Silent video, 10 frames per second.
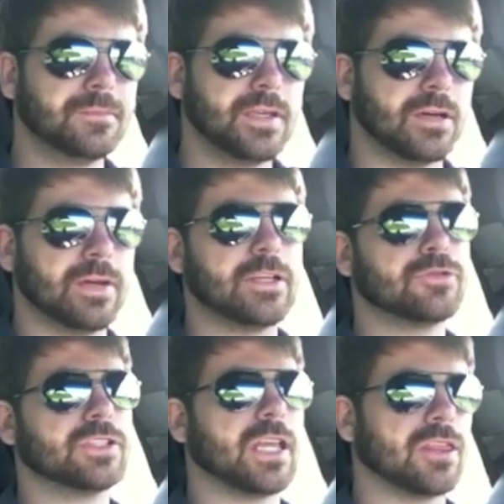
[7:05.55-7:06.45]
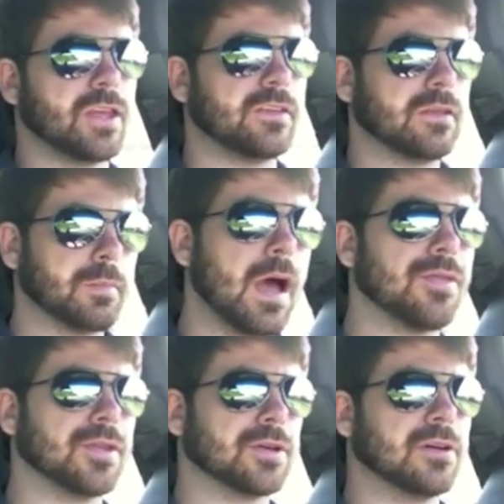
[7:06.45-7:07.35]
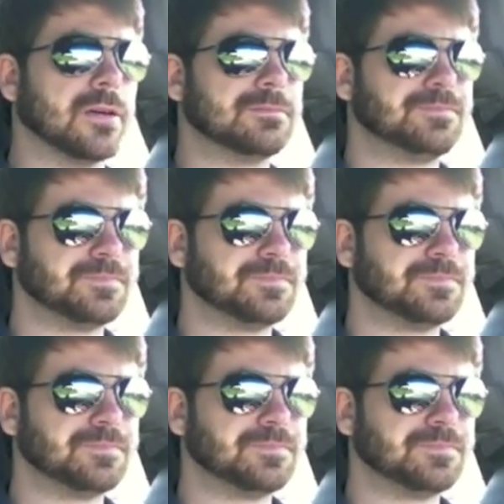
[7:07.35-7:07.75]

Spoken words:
interesting things about the car.